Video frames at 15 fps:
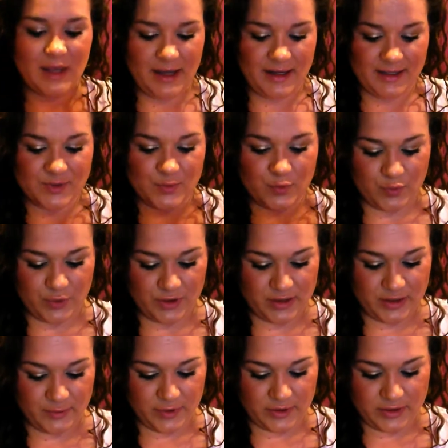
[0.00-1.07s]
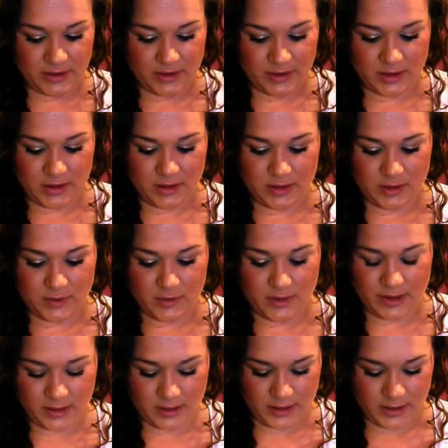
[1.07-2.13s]
and it's really really cute. I
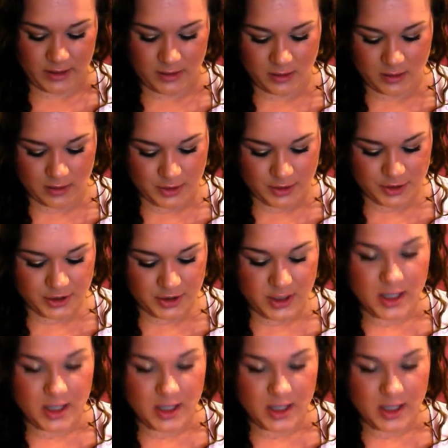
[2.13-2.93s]
got it in a large